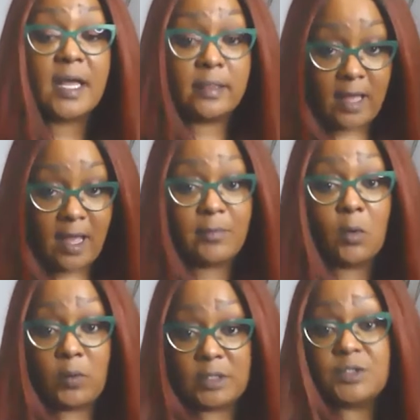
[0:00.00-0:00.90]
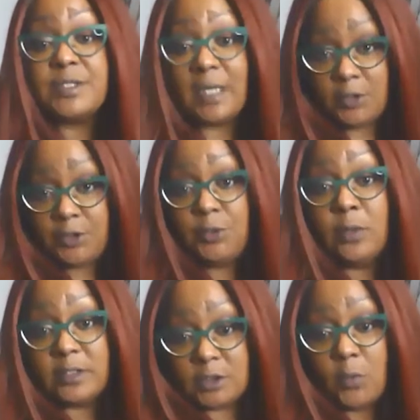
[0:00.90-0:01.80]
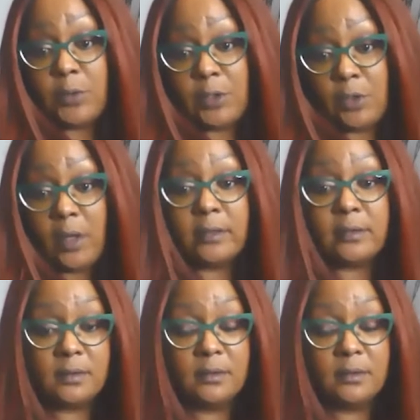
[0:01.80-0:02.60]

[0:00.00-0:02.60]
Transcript: and I'm going to tell you what's going on.